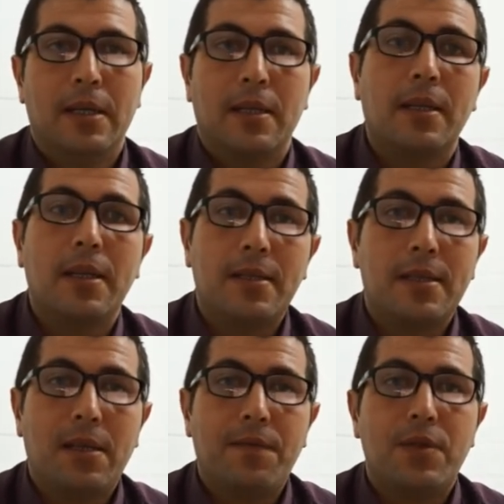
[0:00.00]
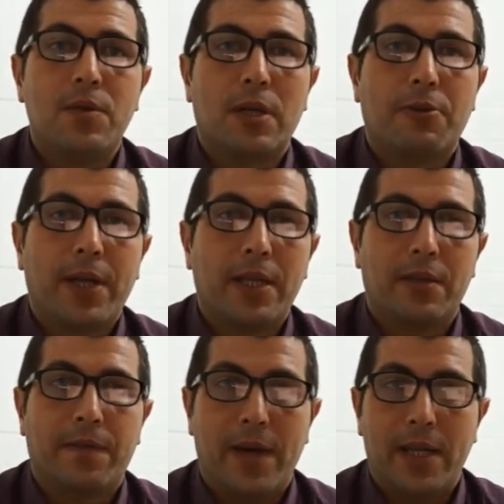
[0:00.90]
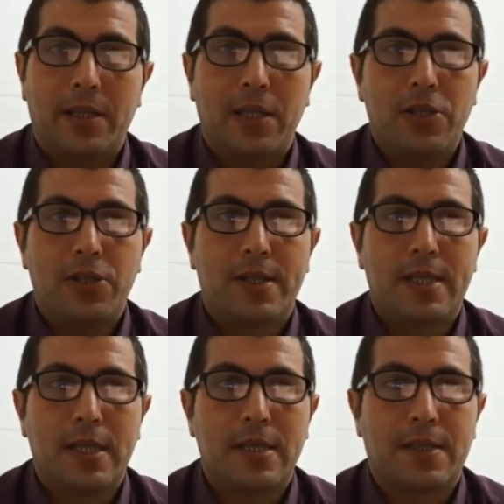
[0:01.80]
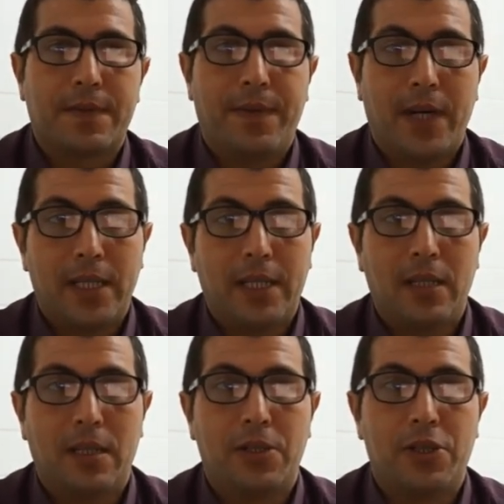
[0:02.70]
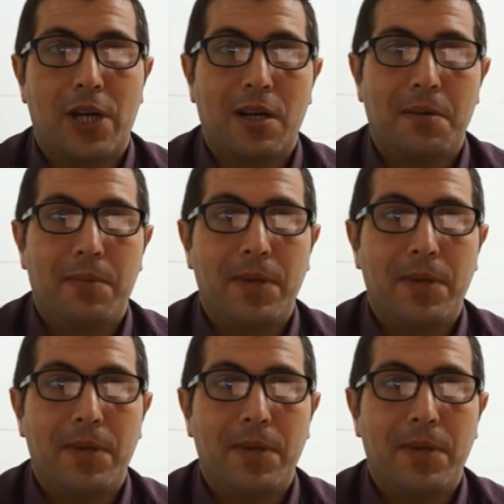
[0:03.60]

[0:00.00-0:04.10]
This gives you a great advantage since finding a job